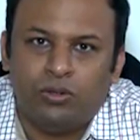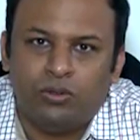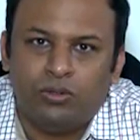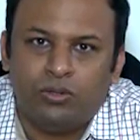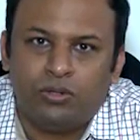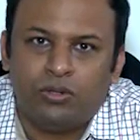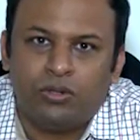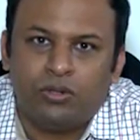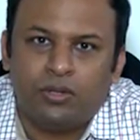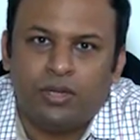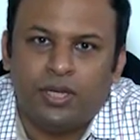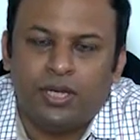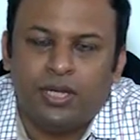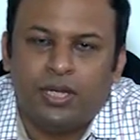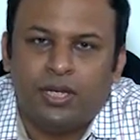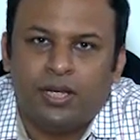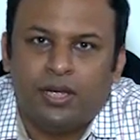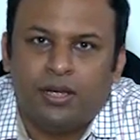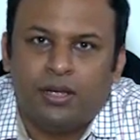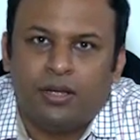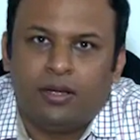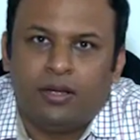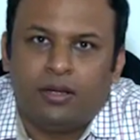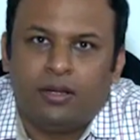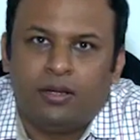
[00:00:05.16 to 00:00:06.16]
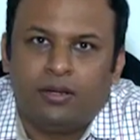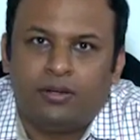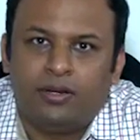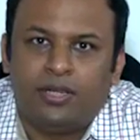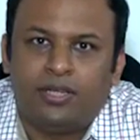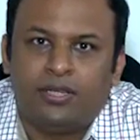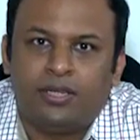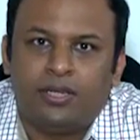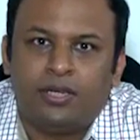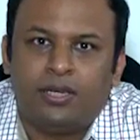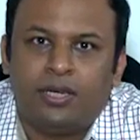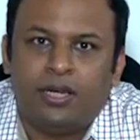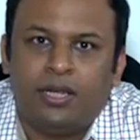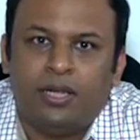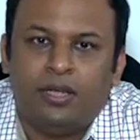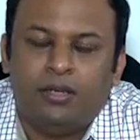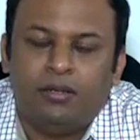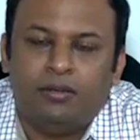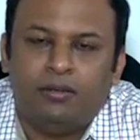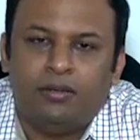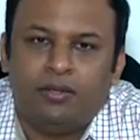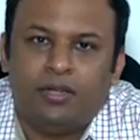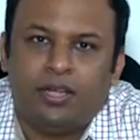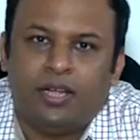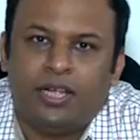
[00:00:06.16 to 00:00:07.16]
News.
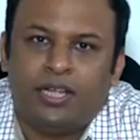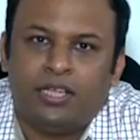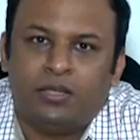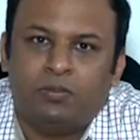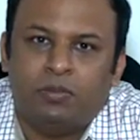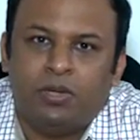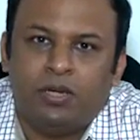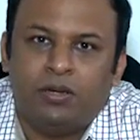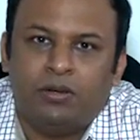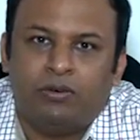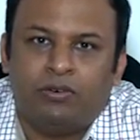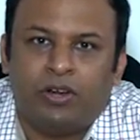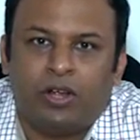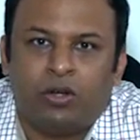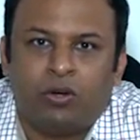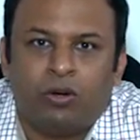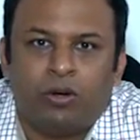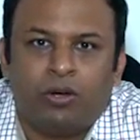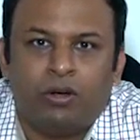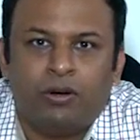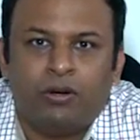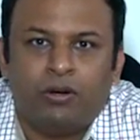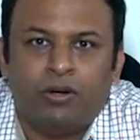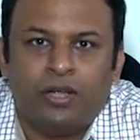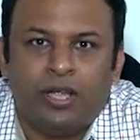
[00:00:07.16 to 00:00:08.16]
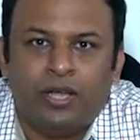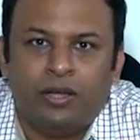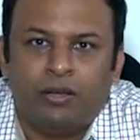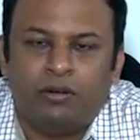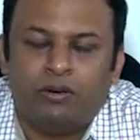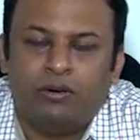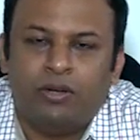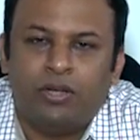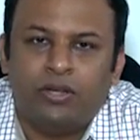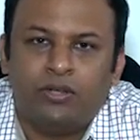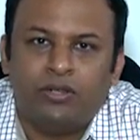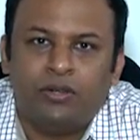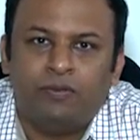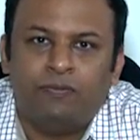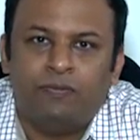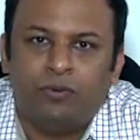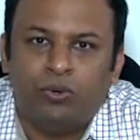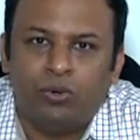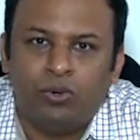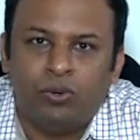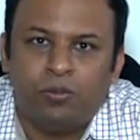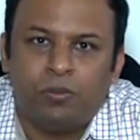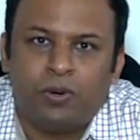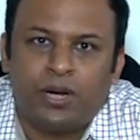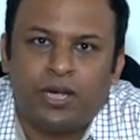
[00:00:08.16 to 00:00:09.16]
Recently, there has been a record increase in
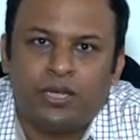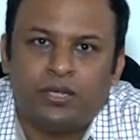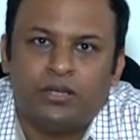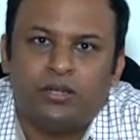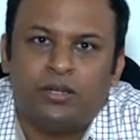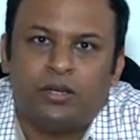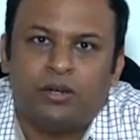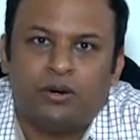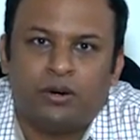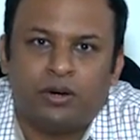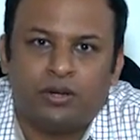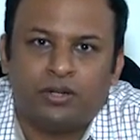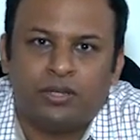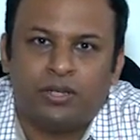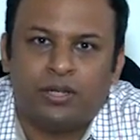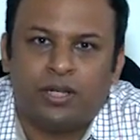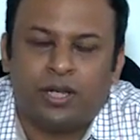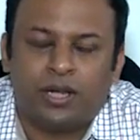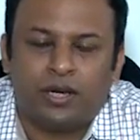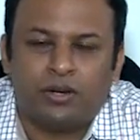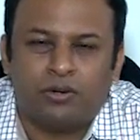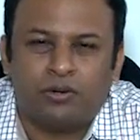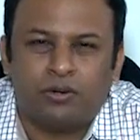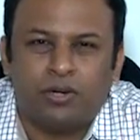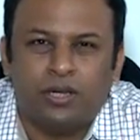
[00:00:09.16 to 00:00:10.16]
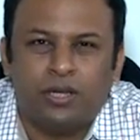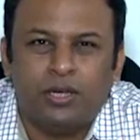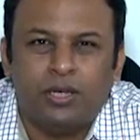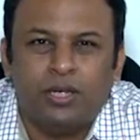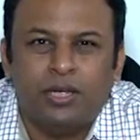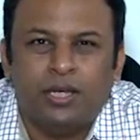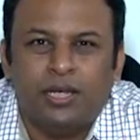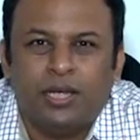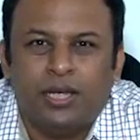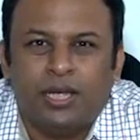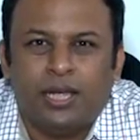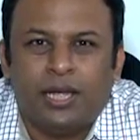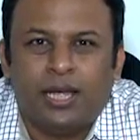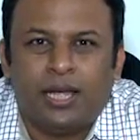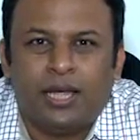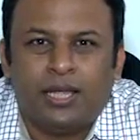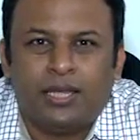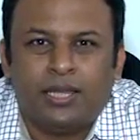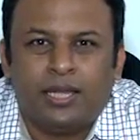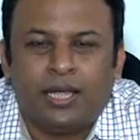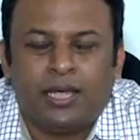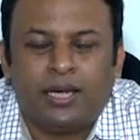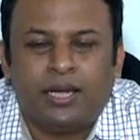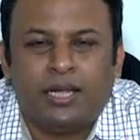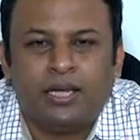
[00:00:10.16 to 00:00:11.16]
fuel prices across the country,
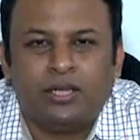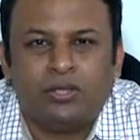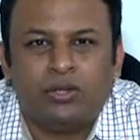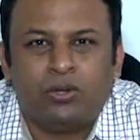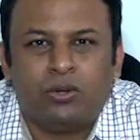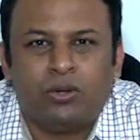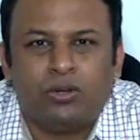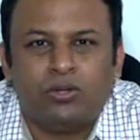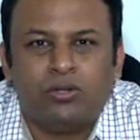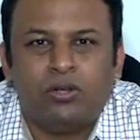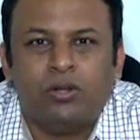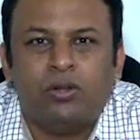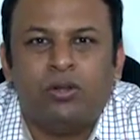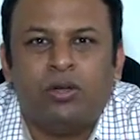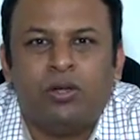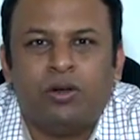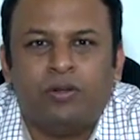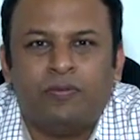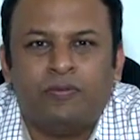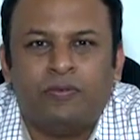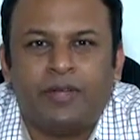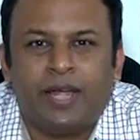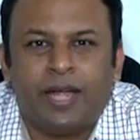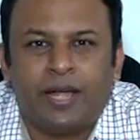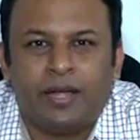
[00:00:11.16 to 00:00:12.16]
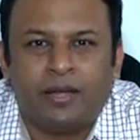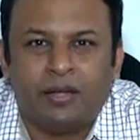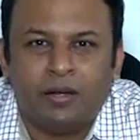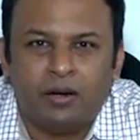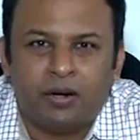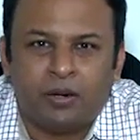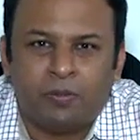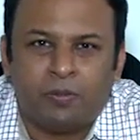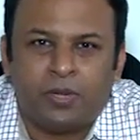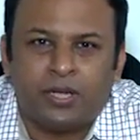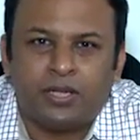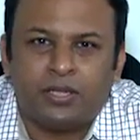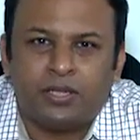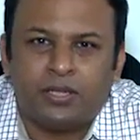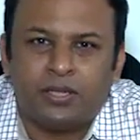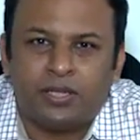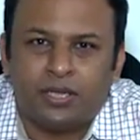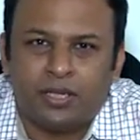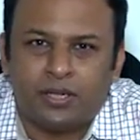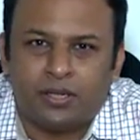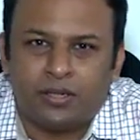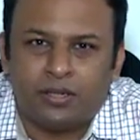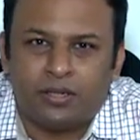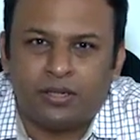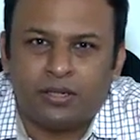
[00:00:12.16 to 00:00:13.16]
and that has caused a lot of anger amongst the
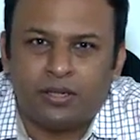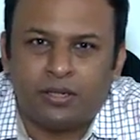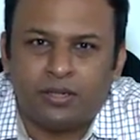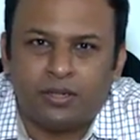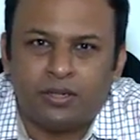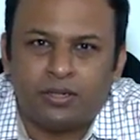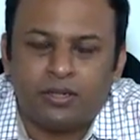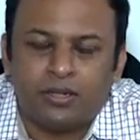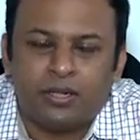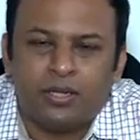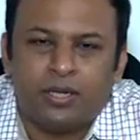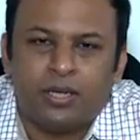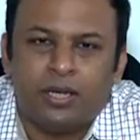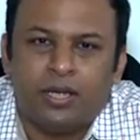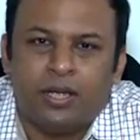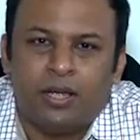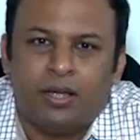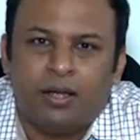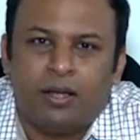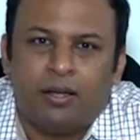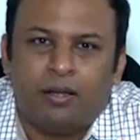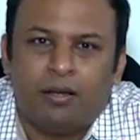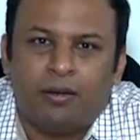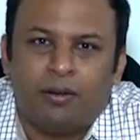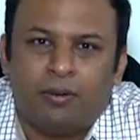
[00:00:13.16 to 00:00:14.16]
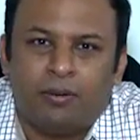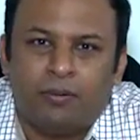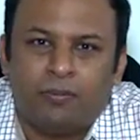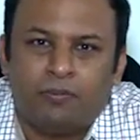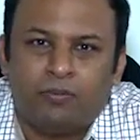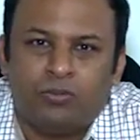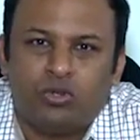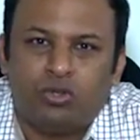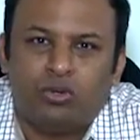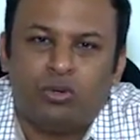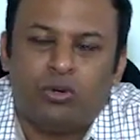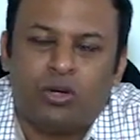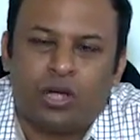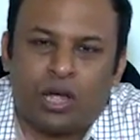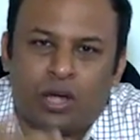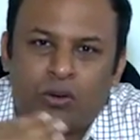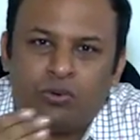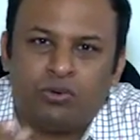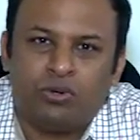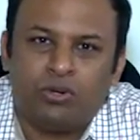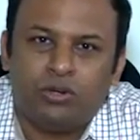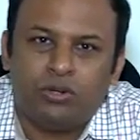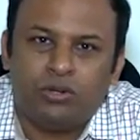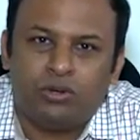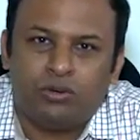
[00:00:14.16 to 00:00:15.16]
citizens. Uh, to
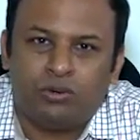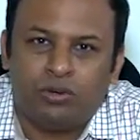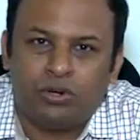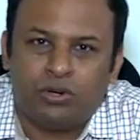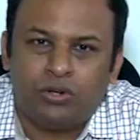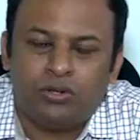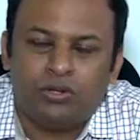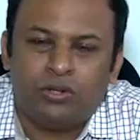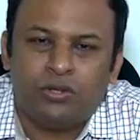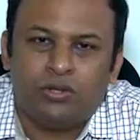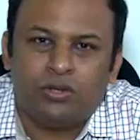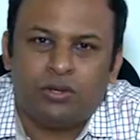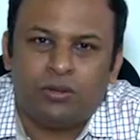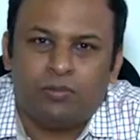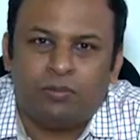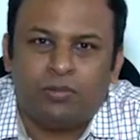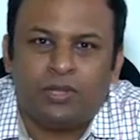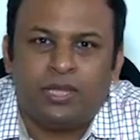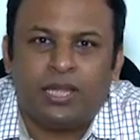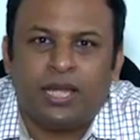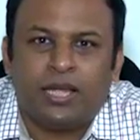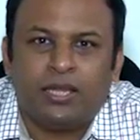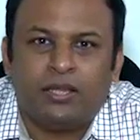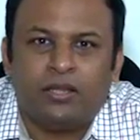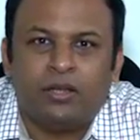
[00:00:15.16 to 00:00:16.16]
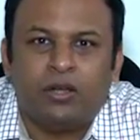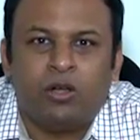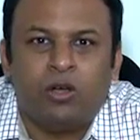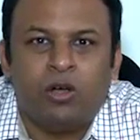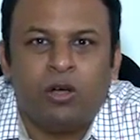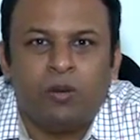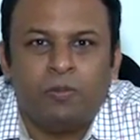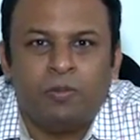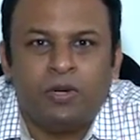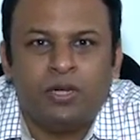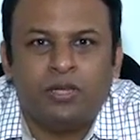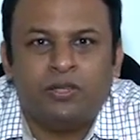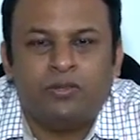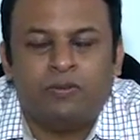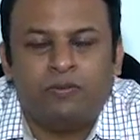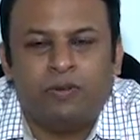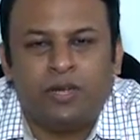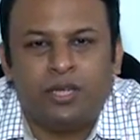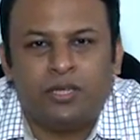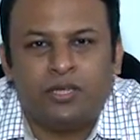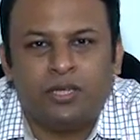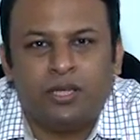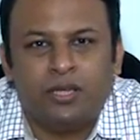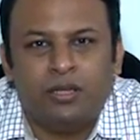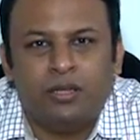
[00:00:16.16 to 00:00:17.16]
counter the criticism that the government is
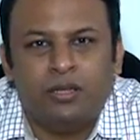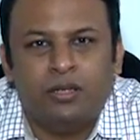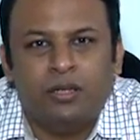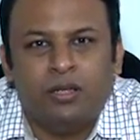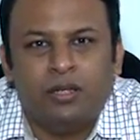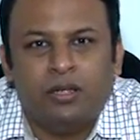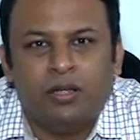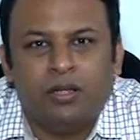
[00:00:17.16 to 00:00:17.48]
facing,